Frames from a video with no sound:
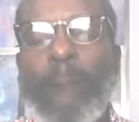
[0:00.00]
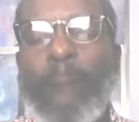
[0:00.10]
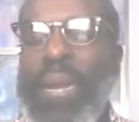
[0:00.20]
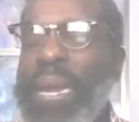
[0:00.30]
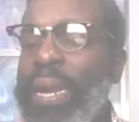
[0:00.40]

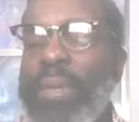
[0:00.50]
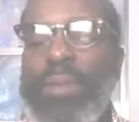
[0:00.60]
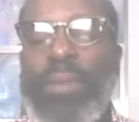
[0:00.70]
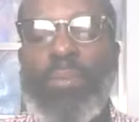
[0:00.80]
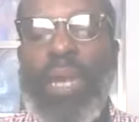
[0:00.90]
man,
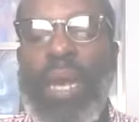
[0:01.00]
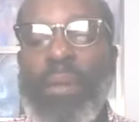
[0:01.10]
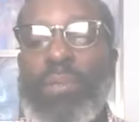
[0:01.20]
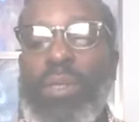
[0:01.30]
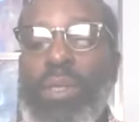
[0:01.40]

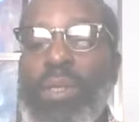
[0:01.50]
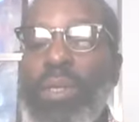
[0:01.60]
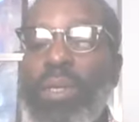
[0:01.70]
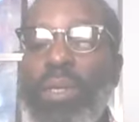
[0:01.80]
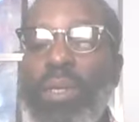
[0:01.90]
sometimes
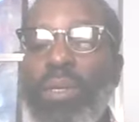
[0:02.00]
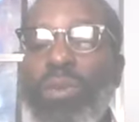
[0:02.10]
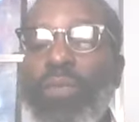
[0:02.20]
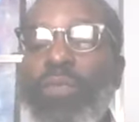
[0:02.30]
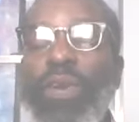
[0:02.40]
you
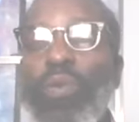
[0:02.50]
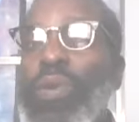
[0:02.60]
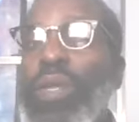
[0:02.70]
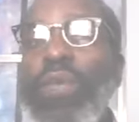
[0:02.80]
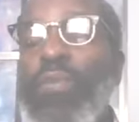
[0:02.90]
can feel
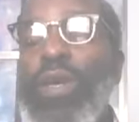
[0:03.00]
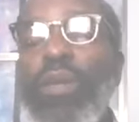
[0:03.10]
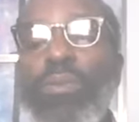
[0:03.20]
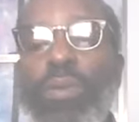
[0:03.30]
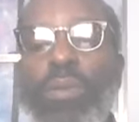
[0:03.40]
really
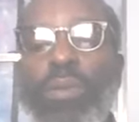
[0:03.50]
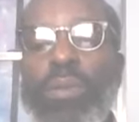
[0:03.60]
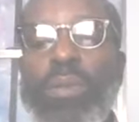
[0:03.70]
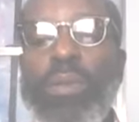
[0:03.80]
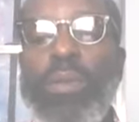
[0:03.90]
vulnerable
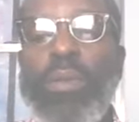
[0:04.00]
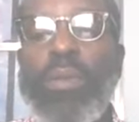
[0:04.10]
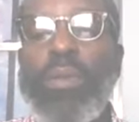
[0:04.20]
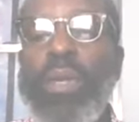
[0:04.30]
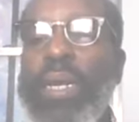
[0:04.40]

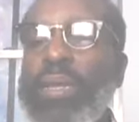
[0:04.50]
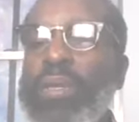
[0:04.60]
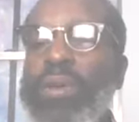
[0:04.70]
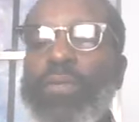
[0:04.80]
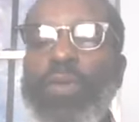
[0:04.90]
and
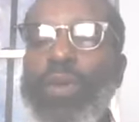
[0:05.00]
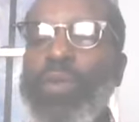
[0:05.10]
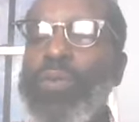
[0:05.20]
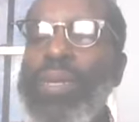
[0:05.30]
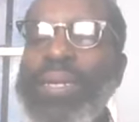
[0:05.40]
you can feel
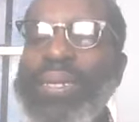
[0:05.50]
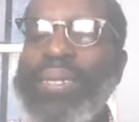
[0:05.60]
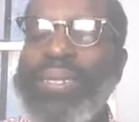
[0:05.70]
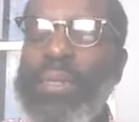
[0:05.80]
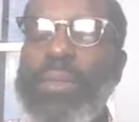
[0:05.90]
really
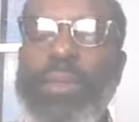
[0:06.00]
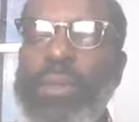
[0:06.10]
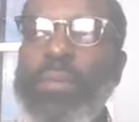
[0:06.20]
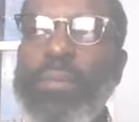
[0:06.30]
distant